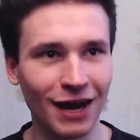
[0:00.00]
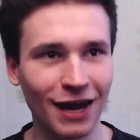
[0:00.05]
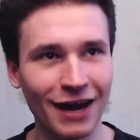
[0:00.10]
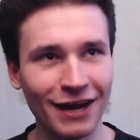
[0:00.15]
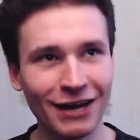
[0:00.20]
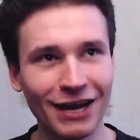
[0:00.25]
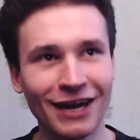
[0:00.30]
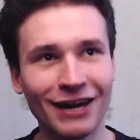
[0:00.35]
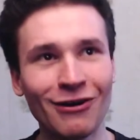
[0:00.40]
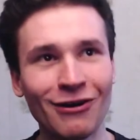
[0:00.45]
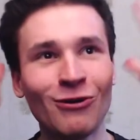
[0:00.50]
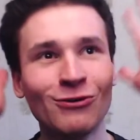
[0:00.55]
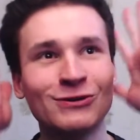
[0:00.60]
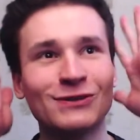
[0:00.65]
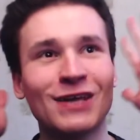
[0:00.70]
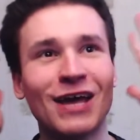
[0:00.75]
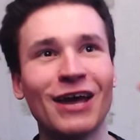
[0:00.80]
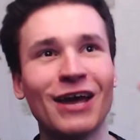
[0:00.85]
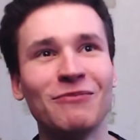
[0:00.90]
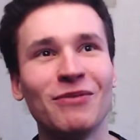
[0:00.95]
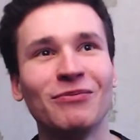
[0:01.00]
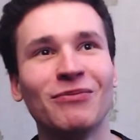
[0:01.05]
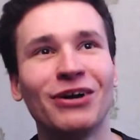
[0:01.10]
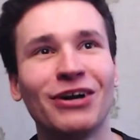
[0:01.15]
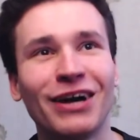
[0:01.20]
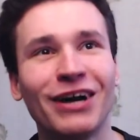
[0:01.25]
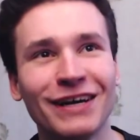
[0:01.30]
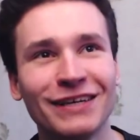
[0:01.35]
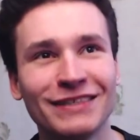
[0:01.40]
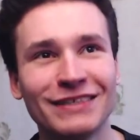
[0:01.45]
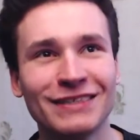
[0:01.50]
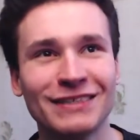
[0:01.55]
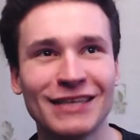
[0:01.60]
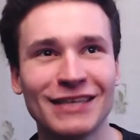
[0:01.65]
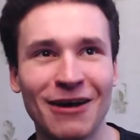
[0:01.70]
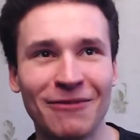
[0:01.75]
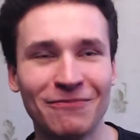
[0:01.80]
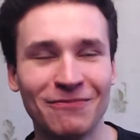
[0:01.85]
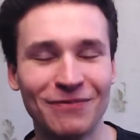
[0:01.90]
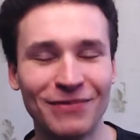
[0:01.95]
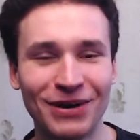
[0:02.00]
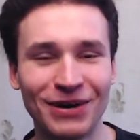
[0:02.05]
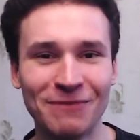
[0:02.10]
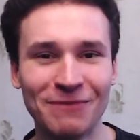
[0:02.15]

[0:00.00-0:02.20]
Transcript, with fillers: I, I also I memorized some uh,